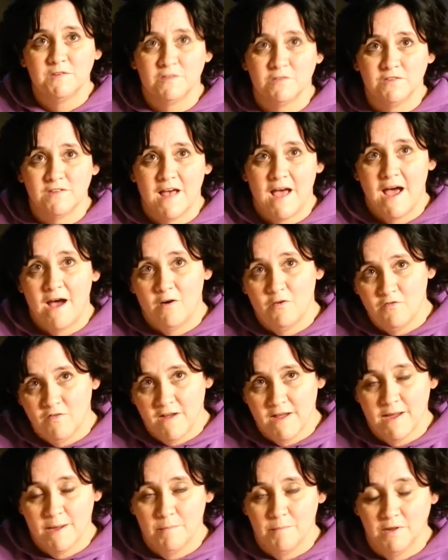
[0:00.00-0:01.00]
There's the alpha
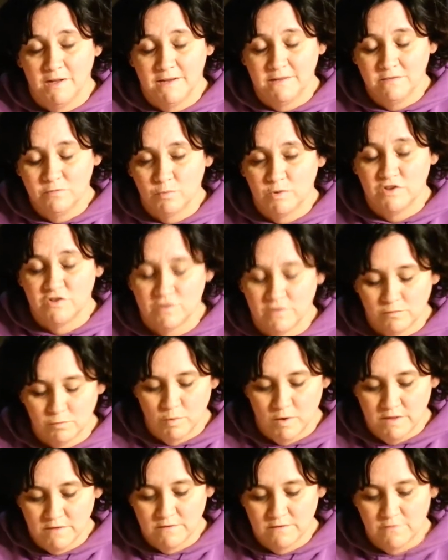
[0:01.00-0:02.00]
amylase, which is
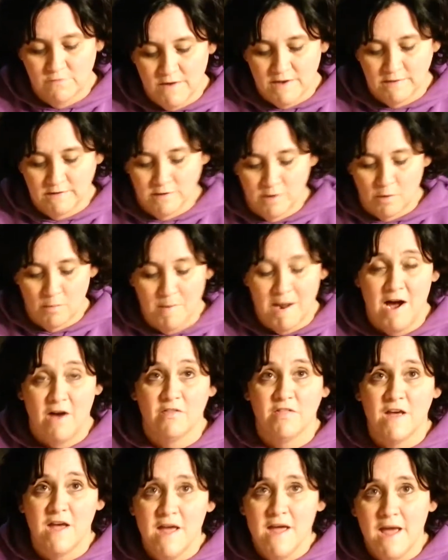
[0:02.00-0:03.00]
ones found in our
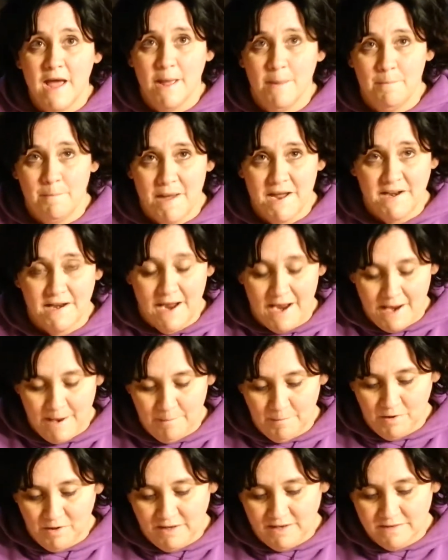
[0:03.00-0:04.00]
mouth, and beta
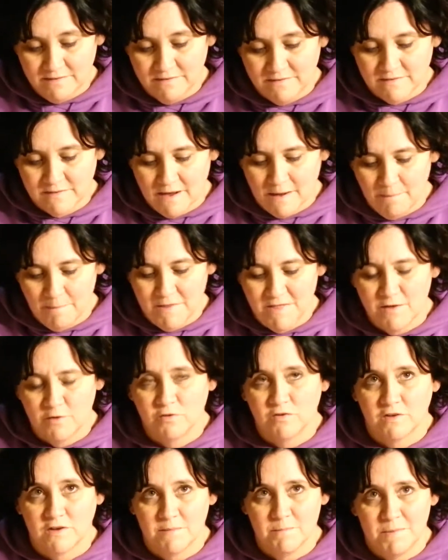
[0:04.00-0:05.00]
amylase, and
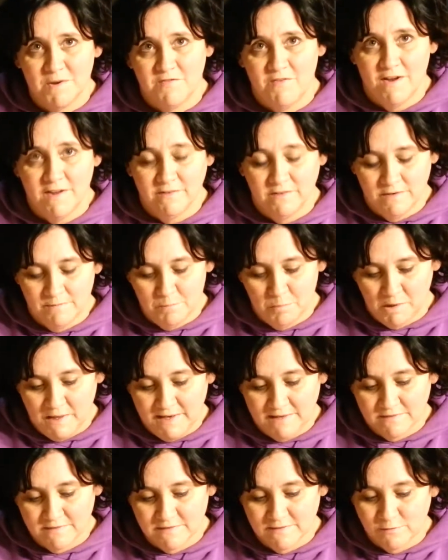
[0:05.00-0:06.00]
those can be found in
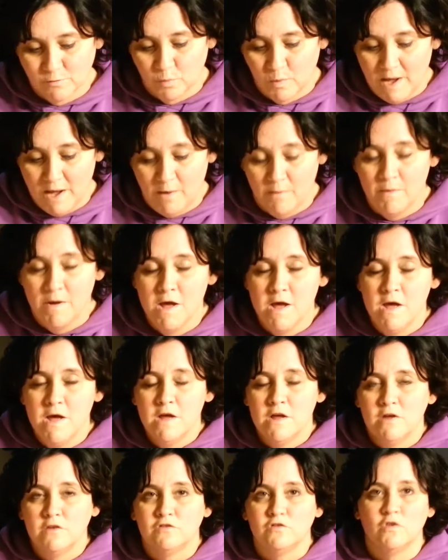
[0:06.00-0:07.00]
plants as well.
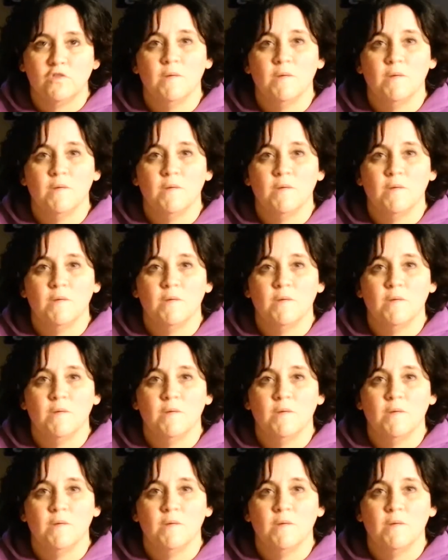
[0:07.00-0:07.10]
So